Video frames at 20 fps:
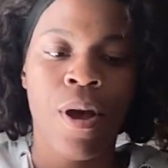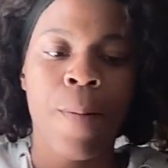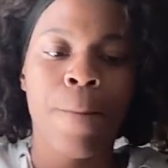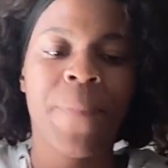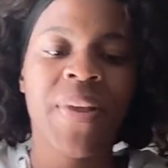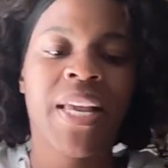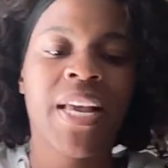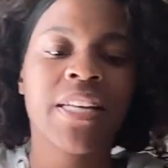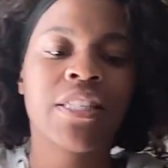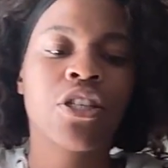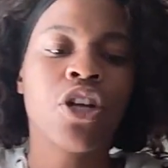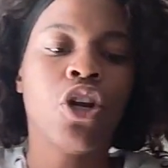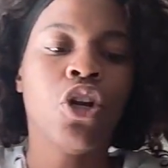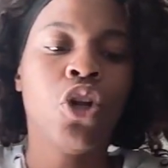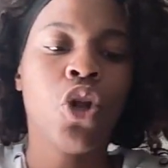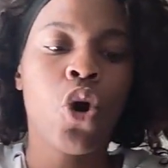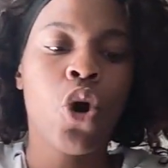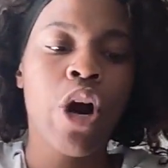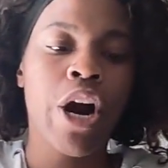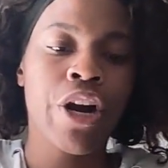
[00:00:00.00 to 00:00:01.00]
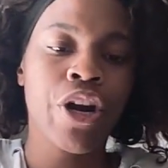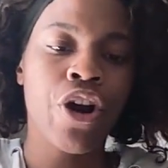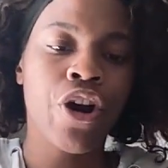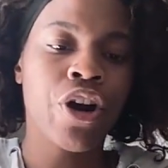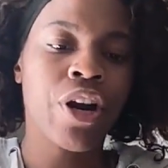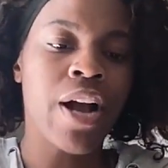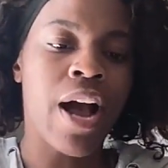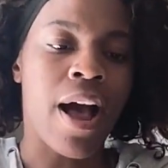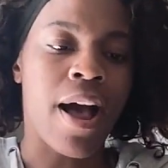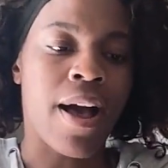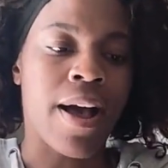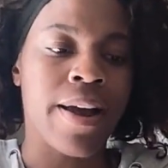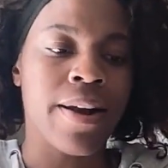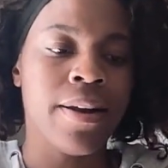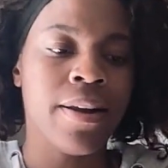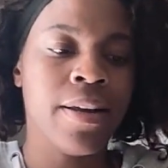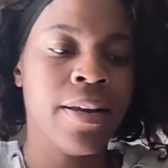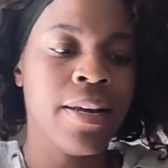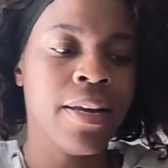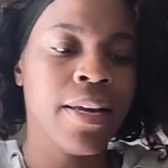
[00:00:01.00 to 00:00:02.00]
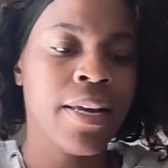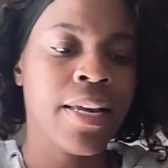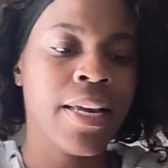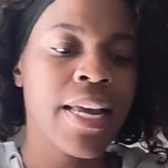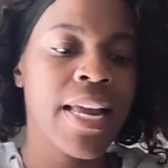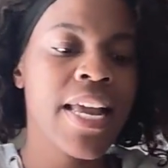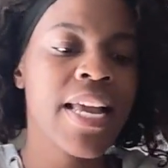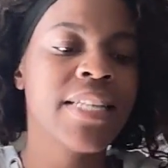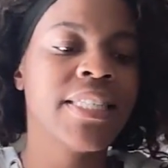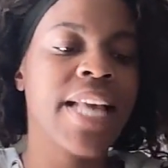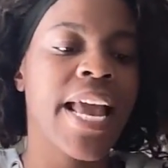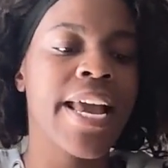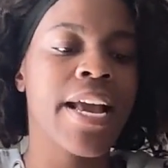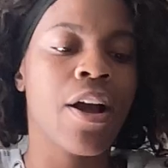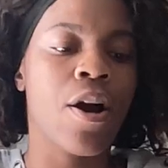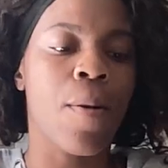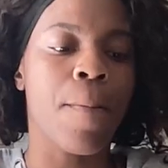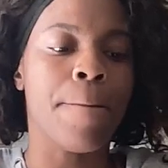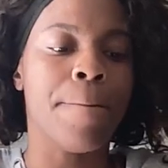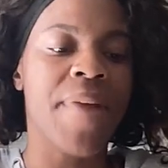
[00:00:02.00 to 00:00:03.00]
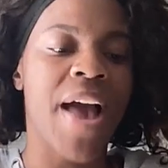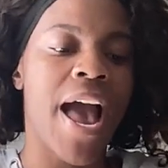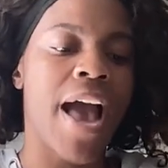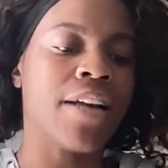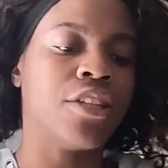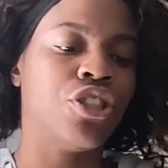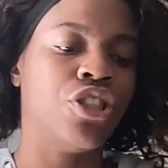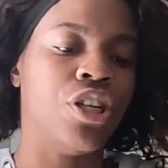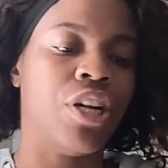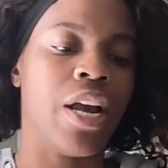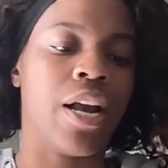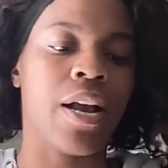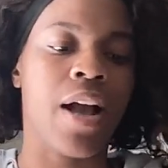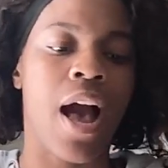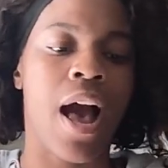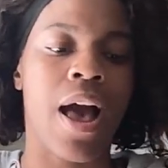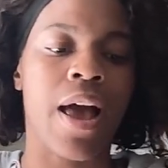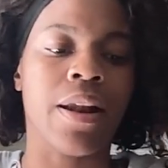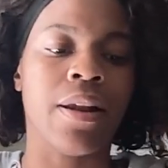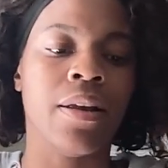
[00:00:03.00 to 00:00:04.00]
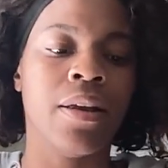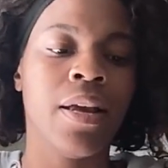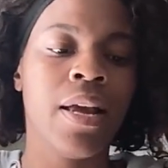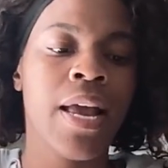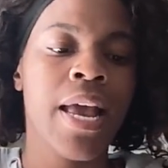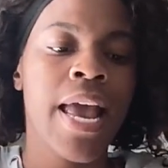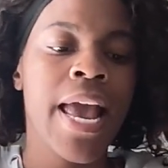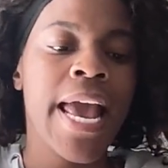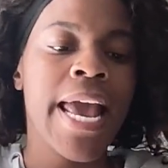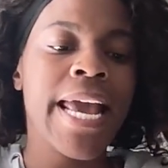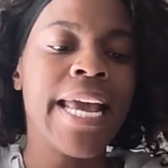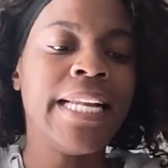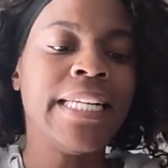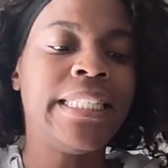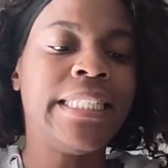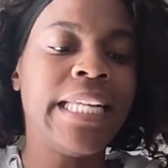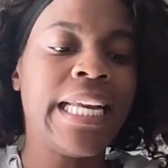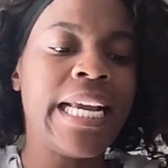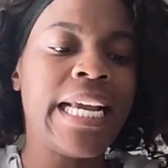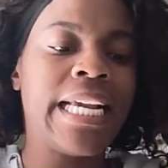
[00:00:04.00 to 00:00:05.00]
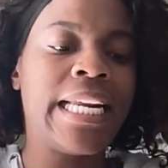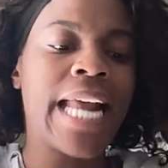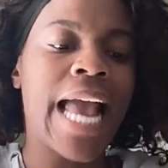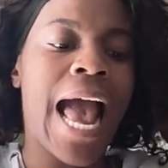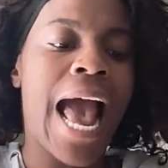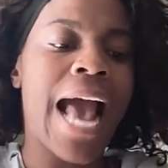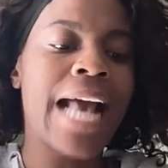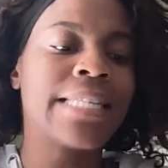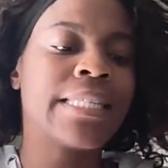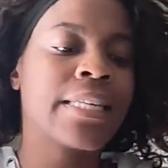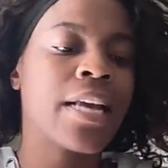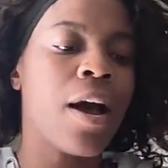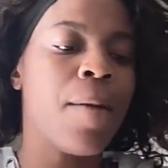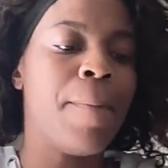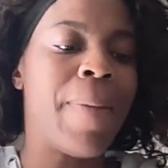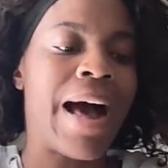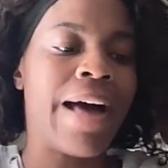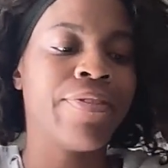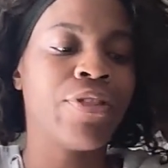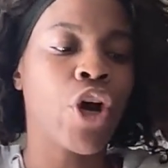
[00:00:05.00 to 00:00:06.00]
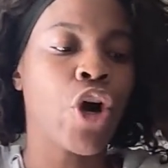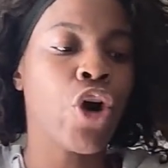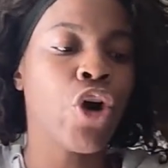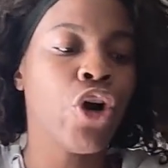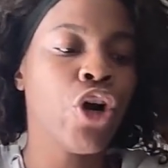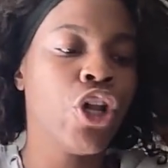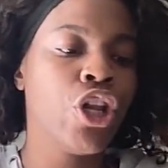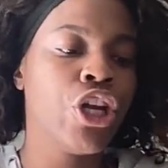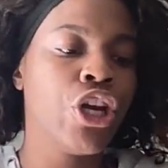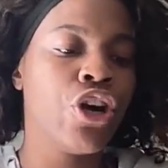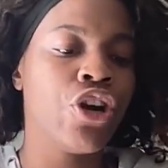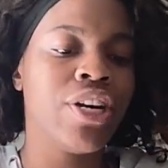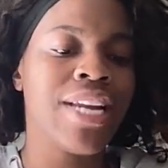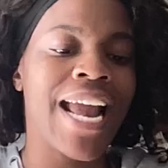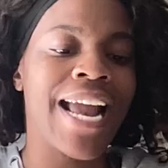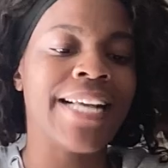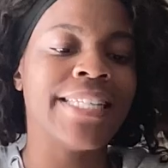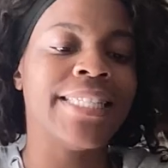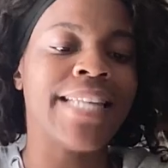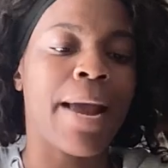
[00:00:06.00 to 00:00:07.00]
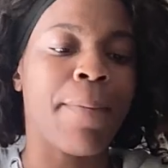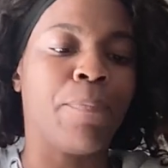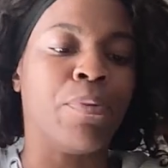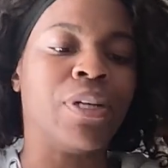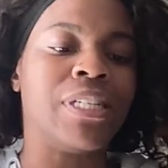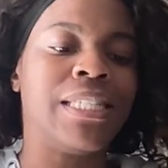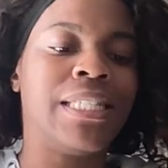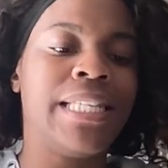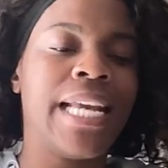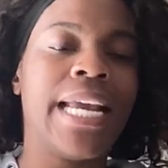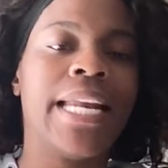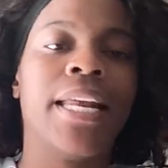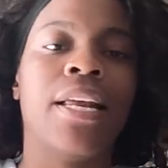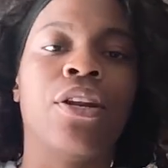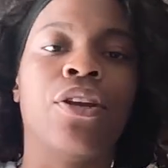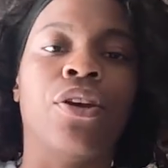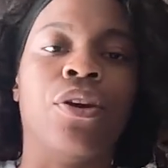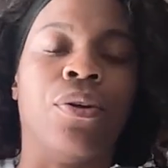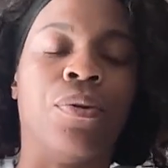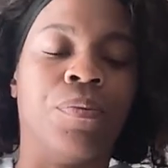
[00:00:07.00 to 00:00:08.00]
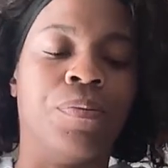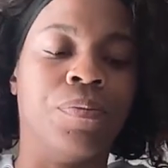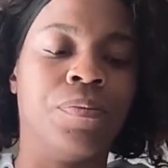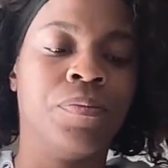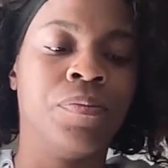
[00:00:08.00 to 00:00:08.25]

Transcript: Because the Lord your God is a compassionate God. Indeed, ask about the earlier days that preceded you.